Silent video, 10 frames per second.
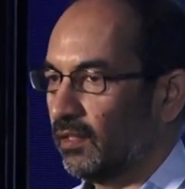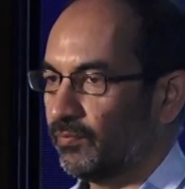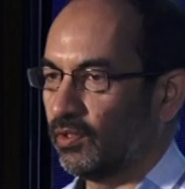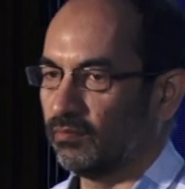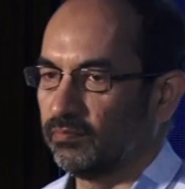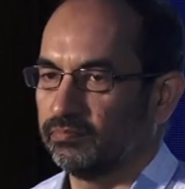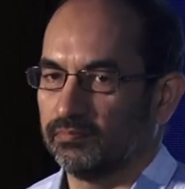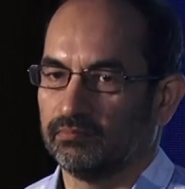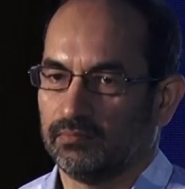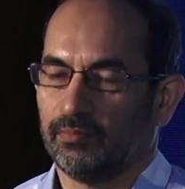you
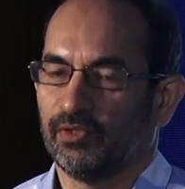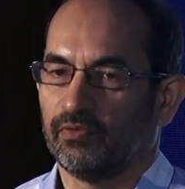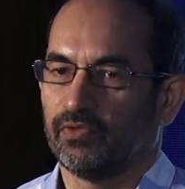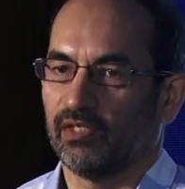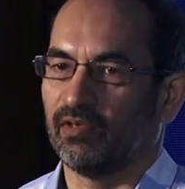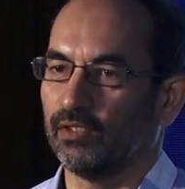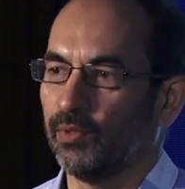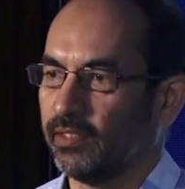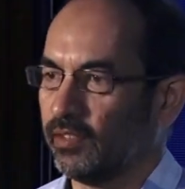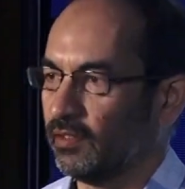have to
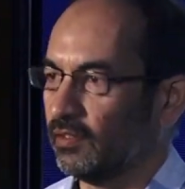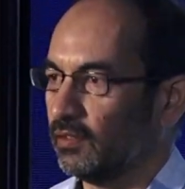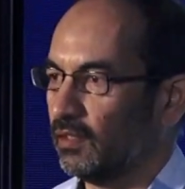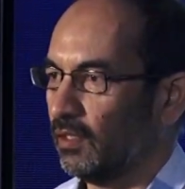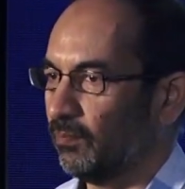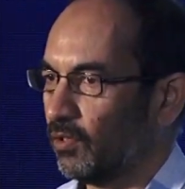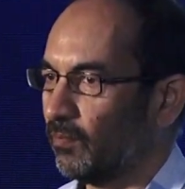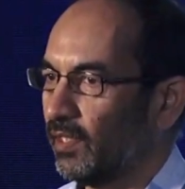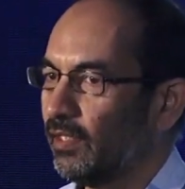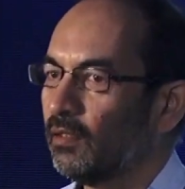evaluate it
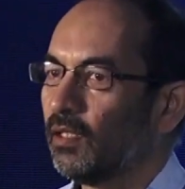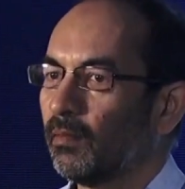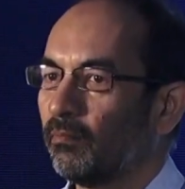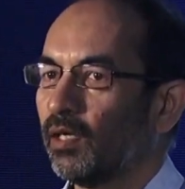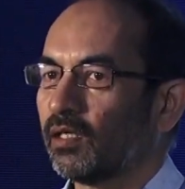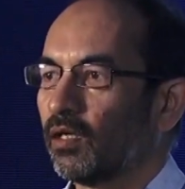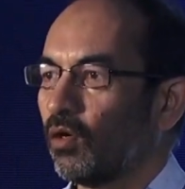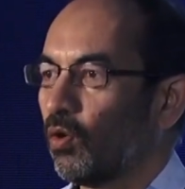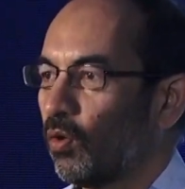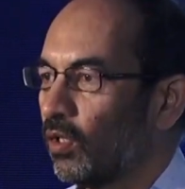properly, but
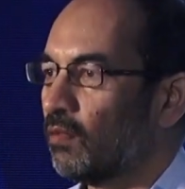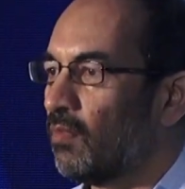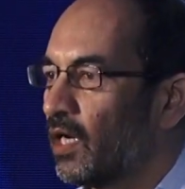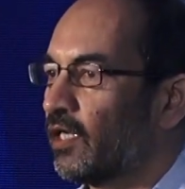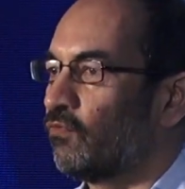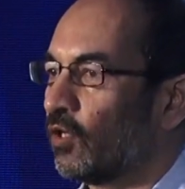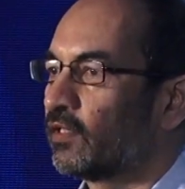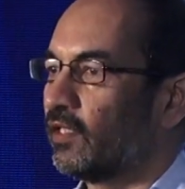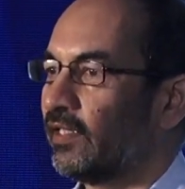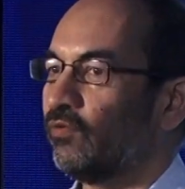all market
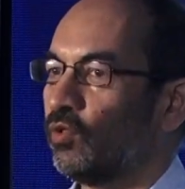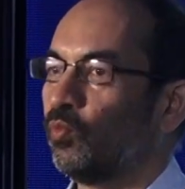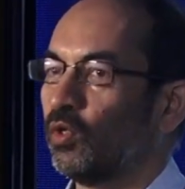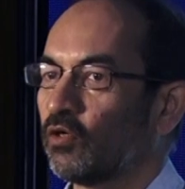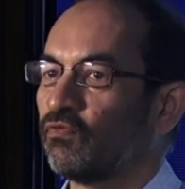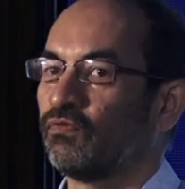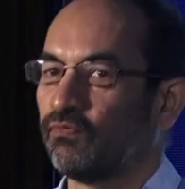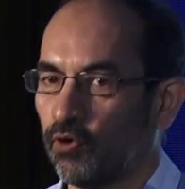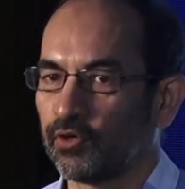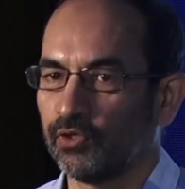volatility will work
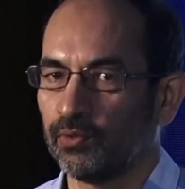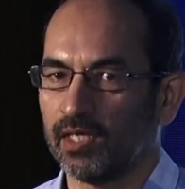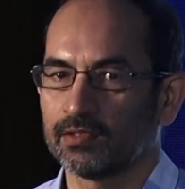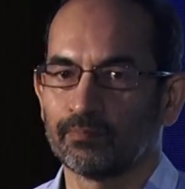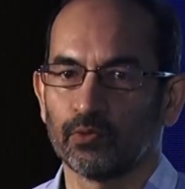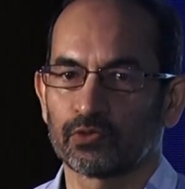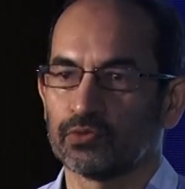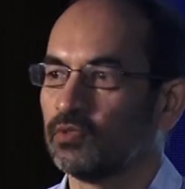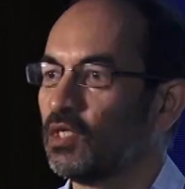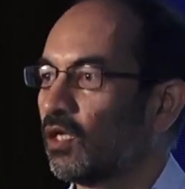for you as opposed
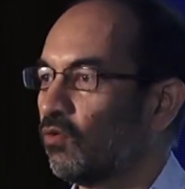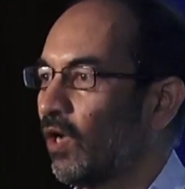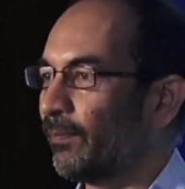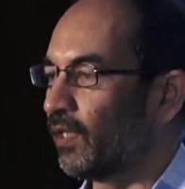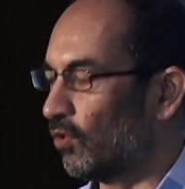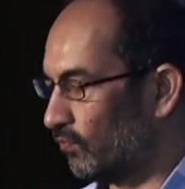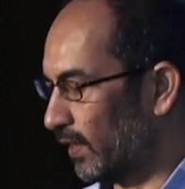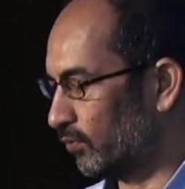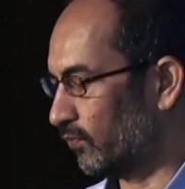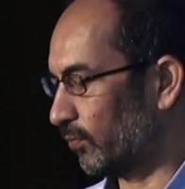to wiping out
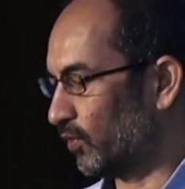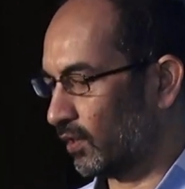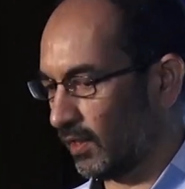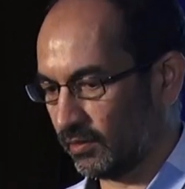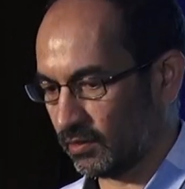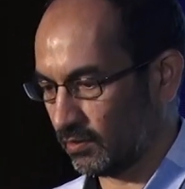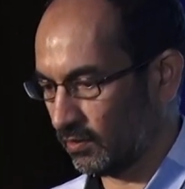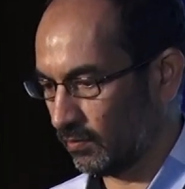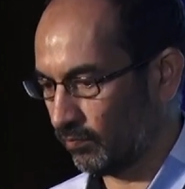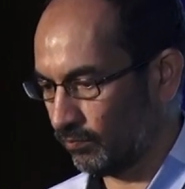value from your client's
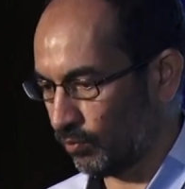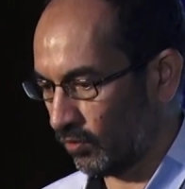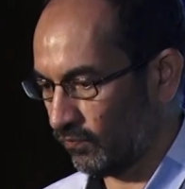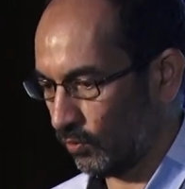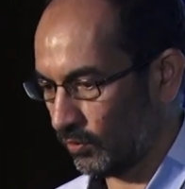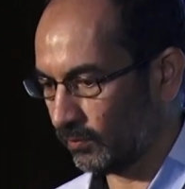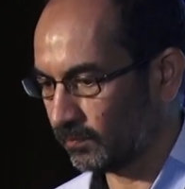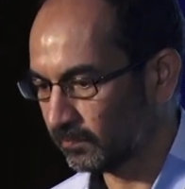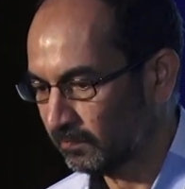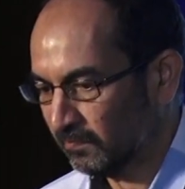portfolio.
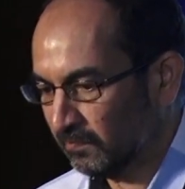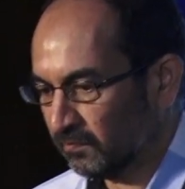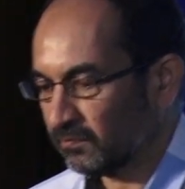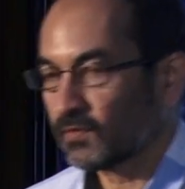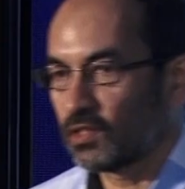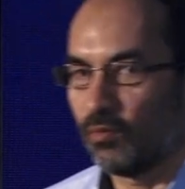So